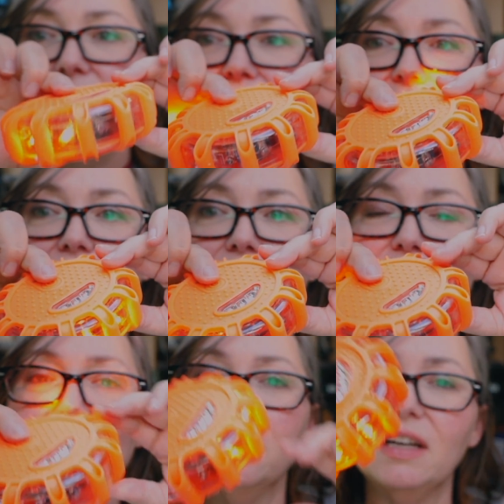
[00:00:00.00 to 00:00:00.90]

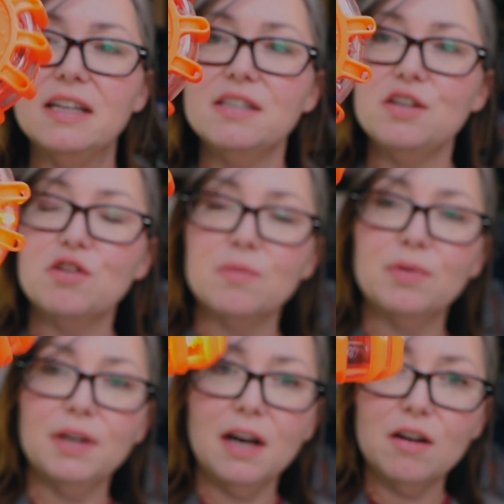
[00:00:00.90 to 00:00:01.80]
flashing lights that you can
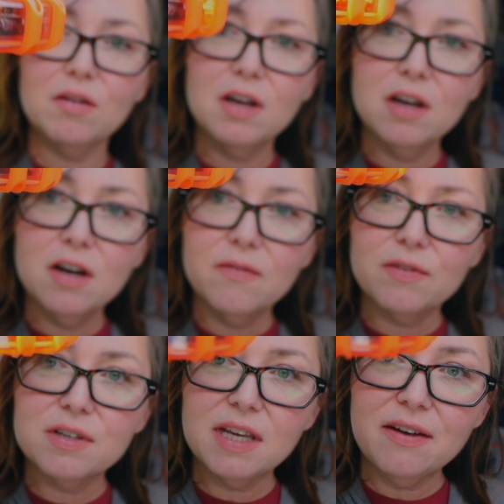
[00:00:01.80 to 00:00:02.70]
put out
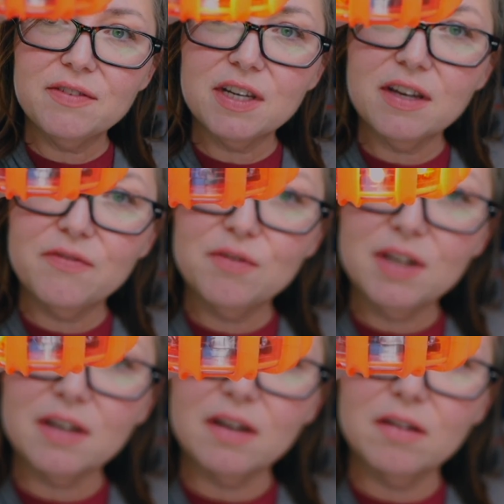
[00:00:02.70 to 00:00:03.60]
for safety if you
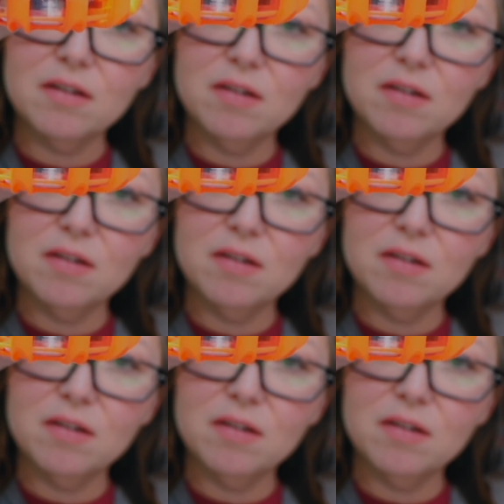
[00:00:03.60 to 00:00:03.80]
need it.